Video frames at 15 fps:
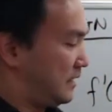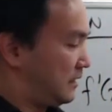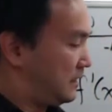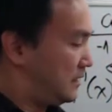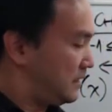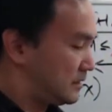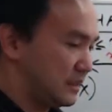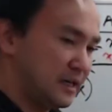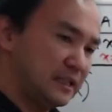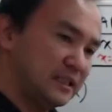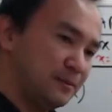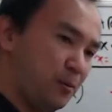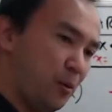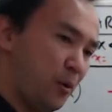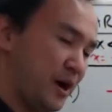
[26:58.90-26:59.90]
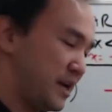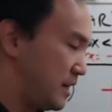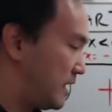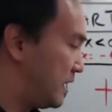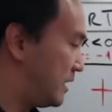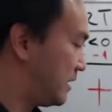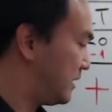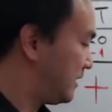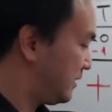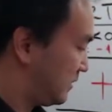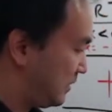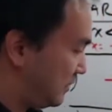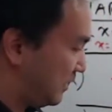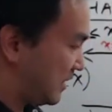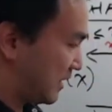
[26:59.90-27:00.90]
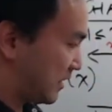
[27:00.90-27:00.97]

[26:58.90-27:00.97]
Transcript: this other point here, look at the